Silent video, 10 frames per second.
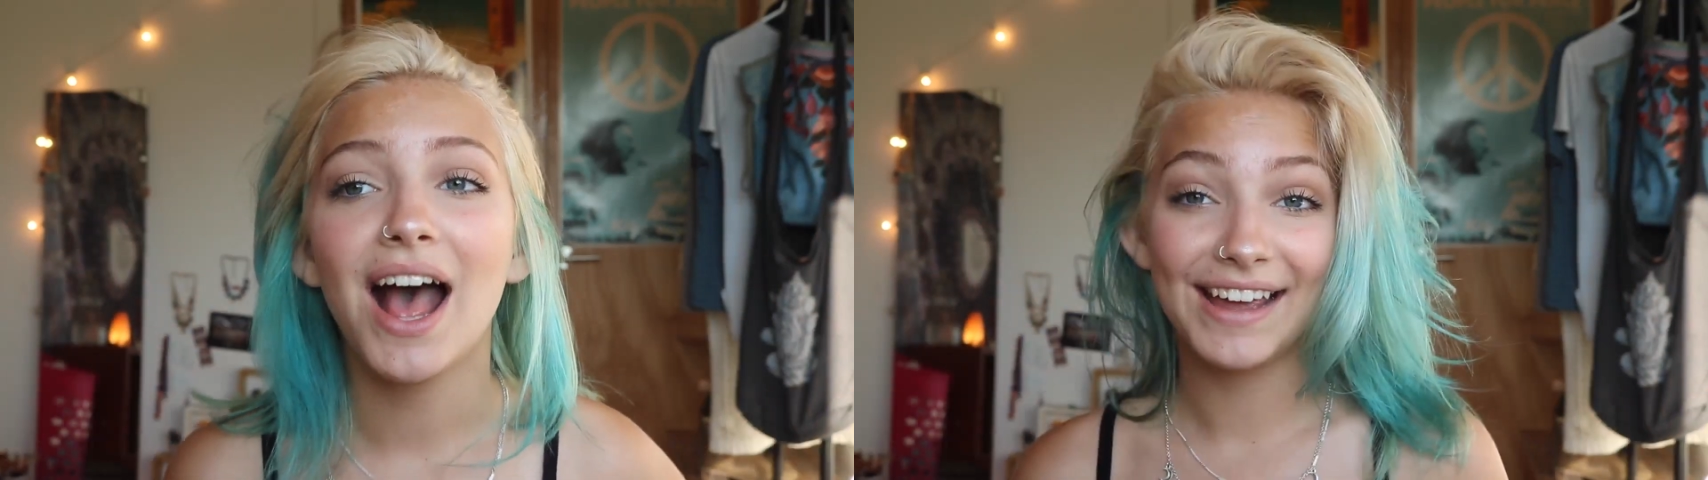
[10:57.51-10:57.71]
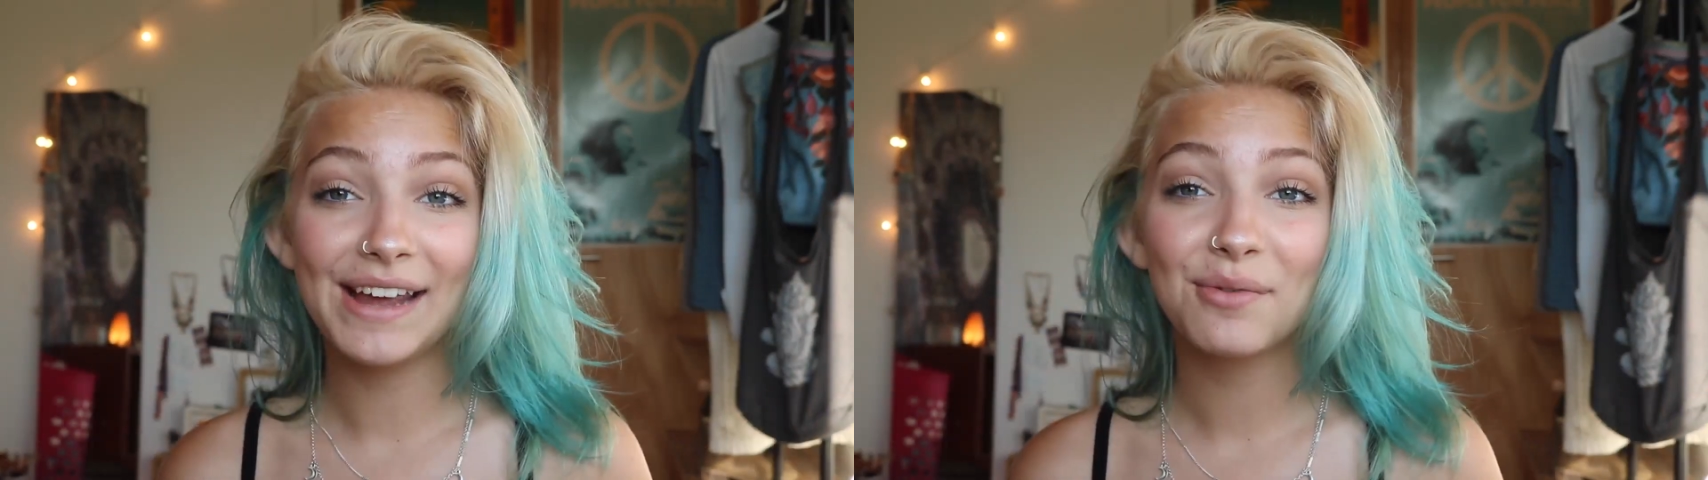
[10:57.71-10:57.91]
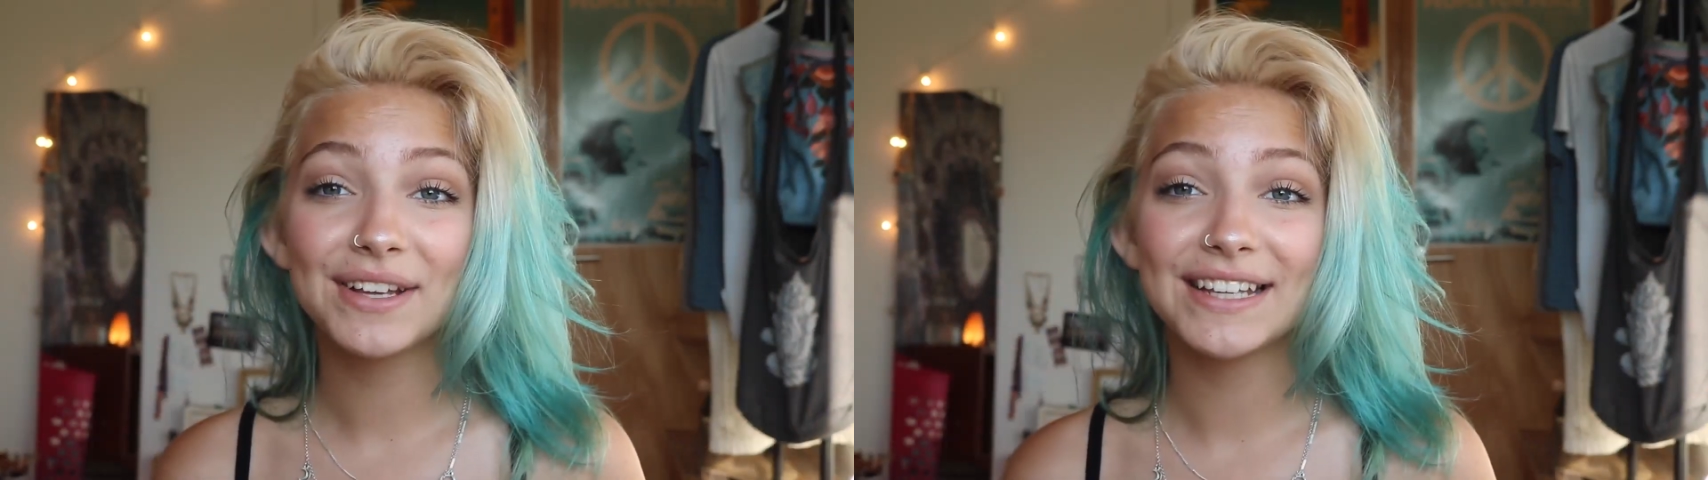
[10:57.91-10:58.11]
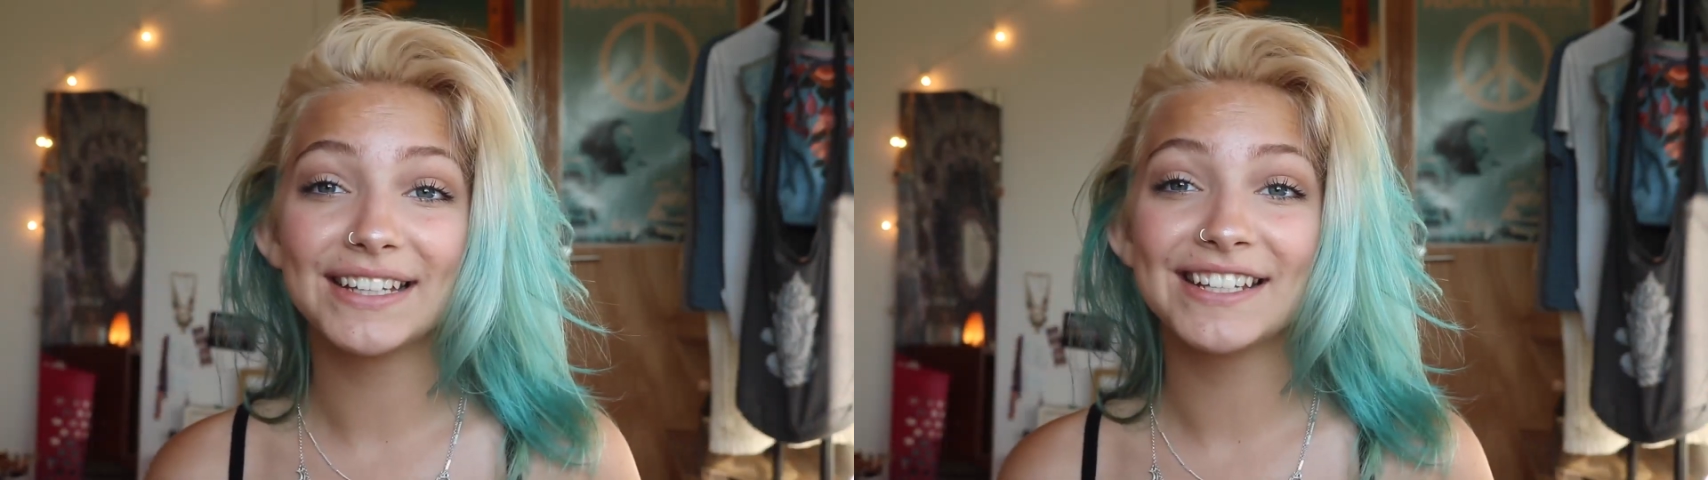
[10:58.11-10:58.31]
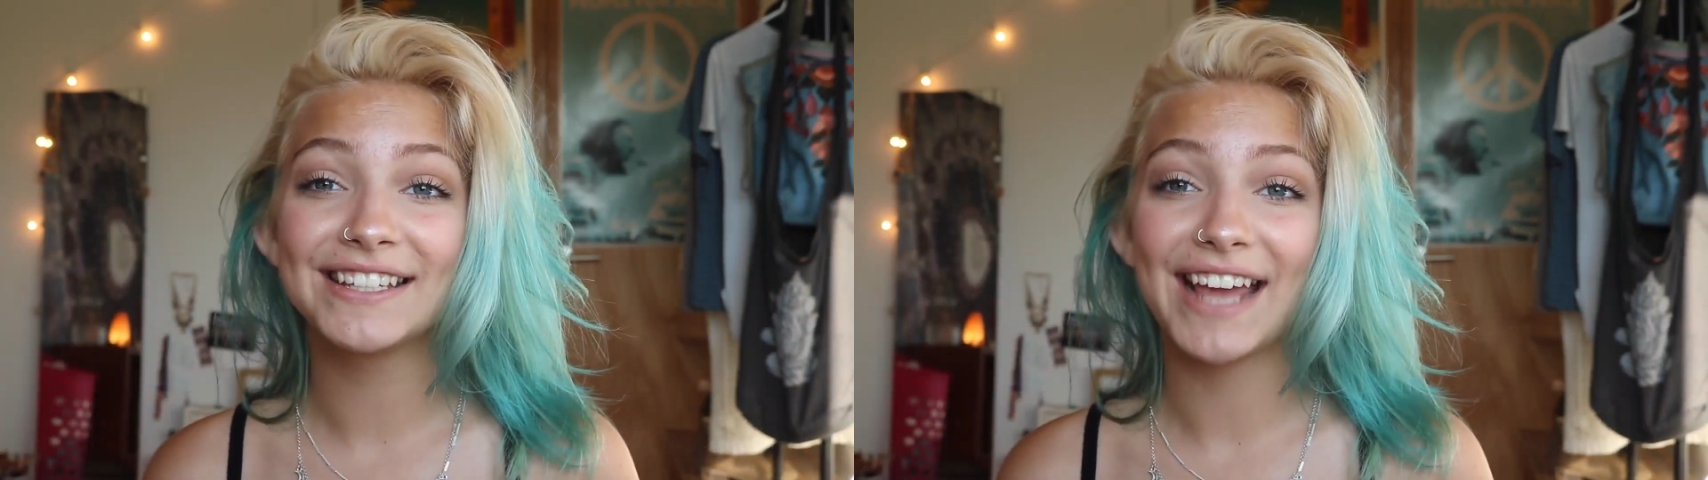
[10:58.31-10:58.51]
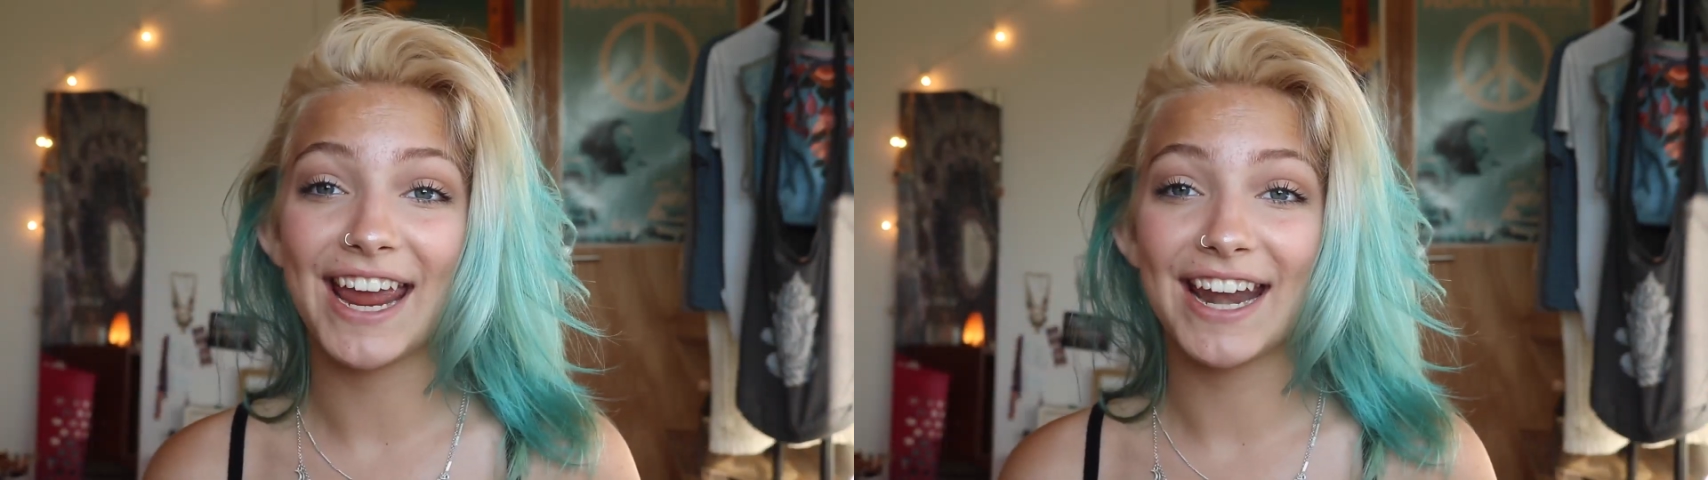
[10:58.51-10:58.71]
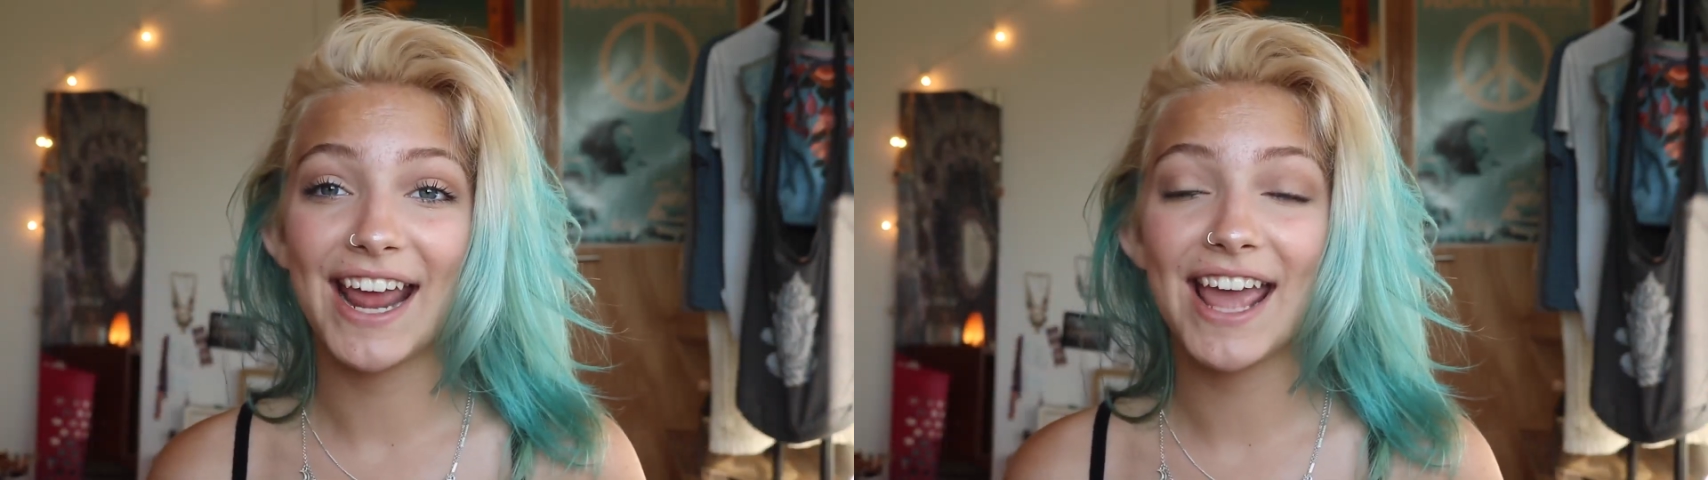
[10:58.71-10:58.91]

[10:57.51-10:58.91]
It was insane.